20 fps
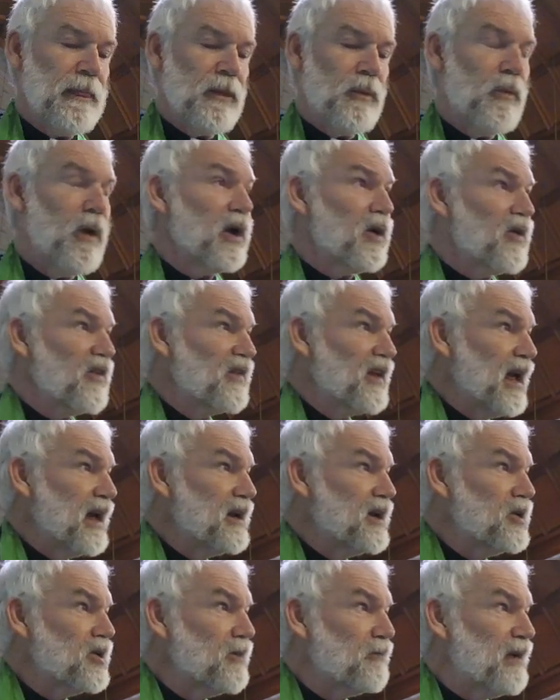What goes
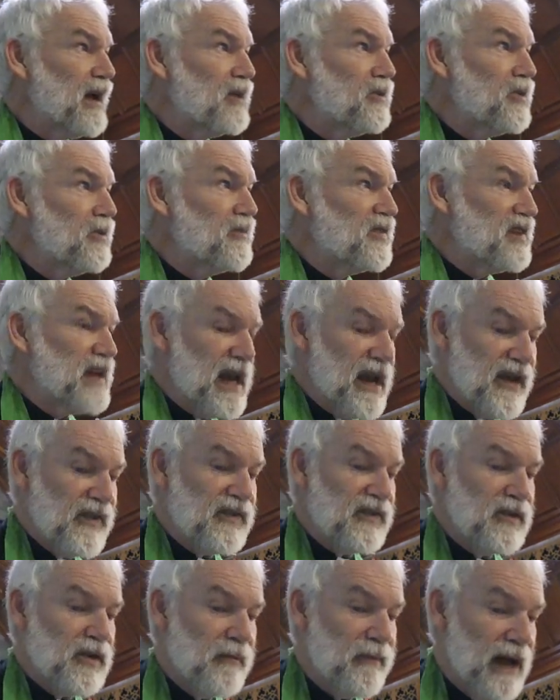on in your bedroom stays
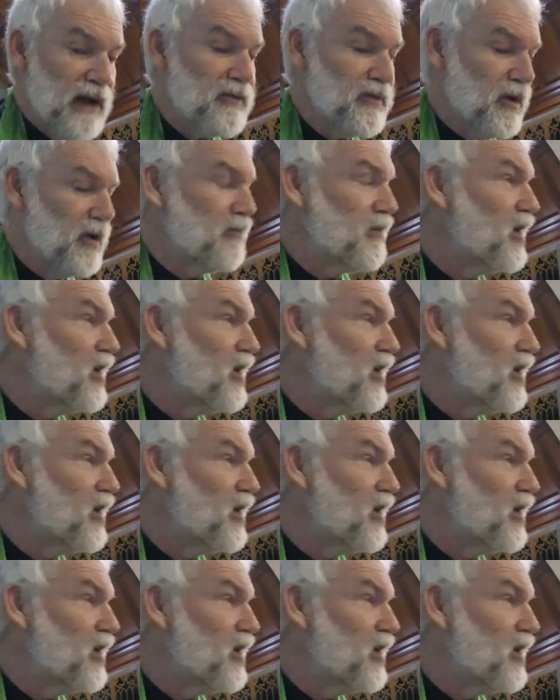in your bedroom,